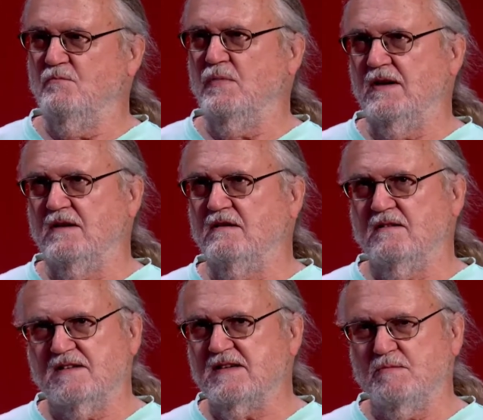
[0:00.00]
but
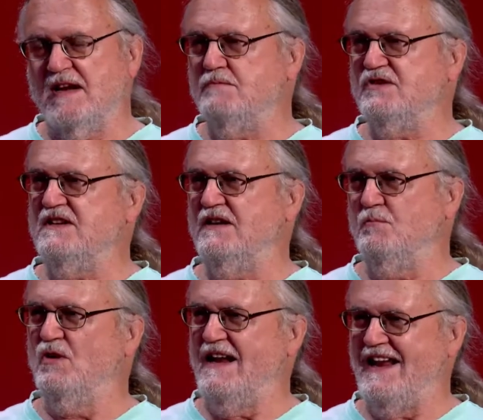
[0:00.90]
sometimes you need
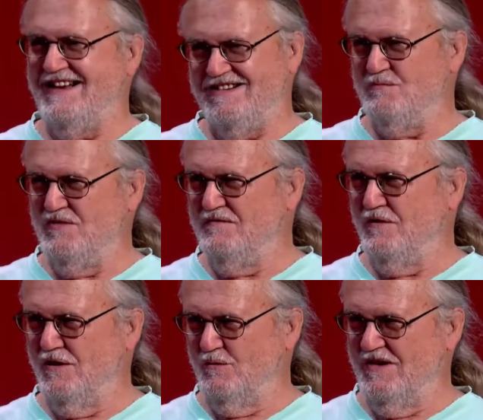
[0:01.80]
a plan to move
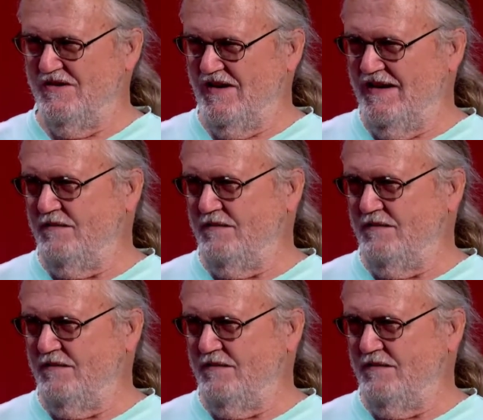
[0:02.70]
forward, right?